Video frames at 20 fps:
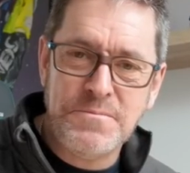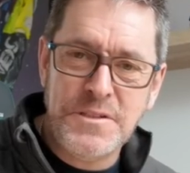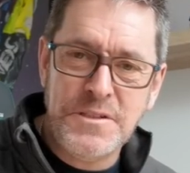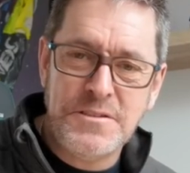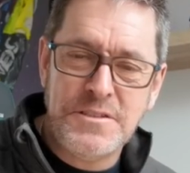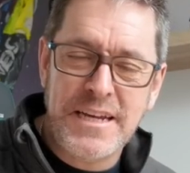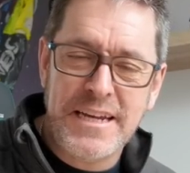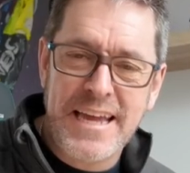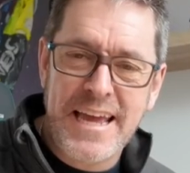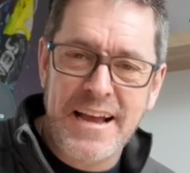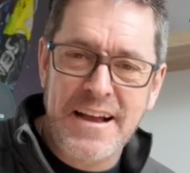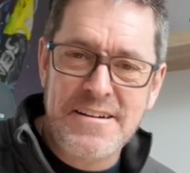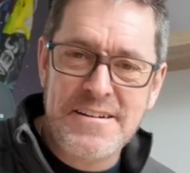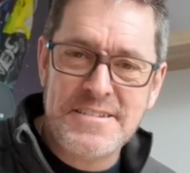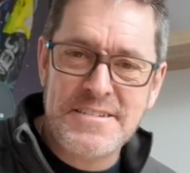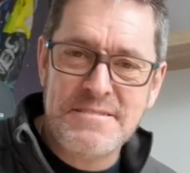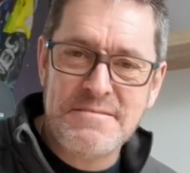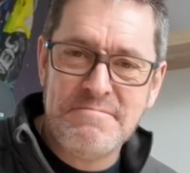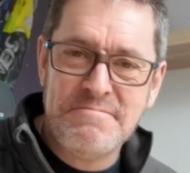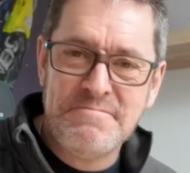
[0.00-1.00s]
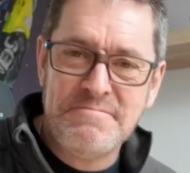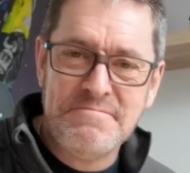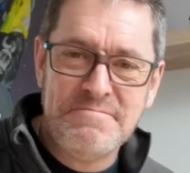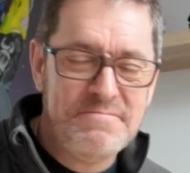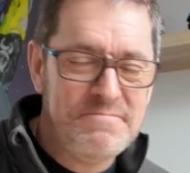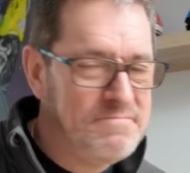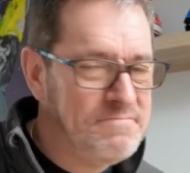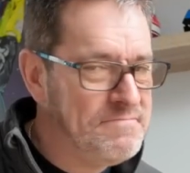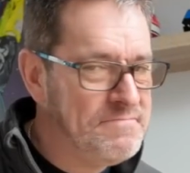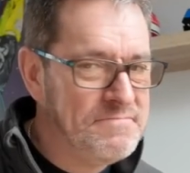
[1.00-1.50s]
You take care, guys.
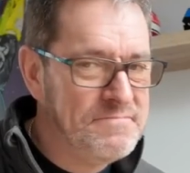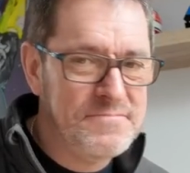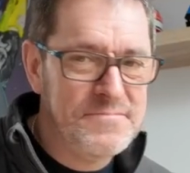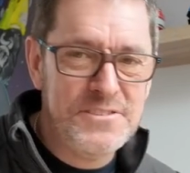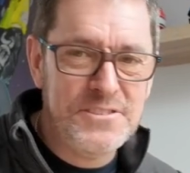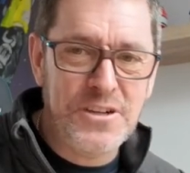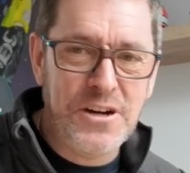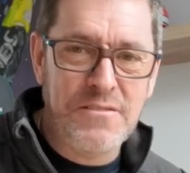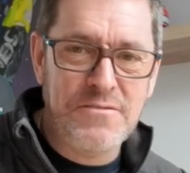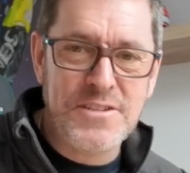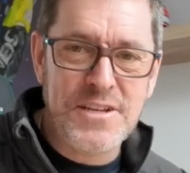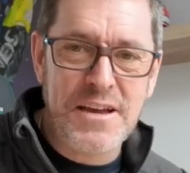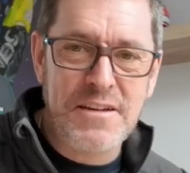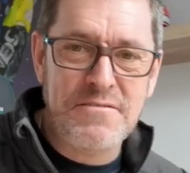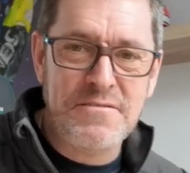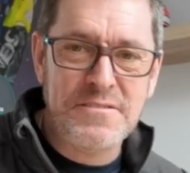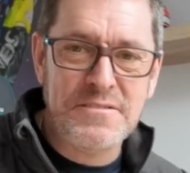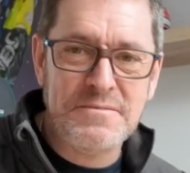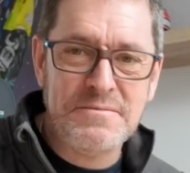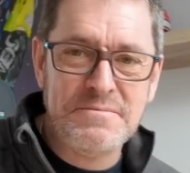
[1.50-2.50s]
Drive safe.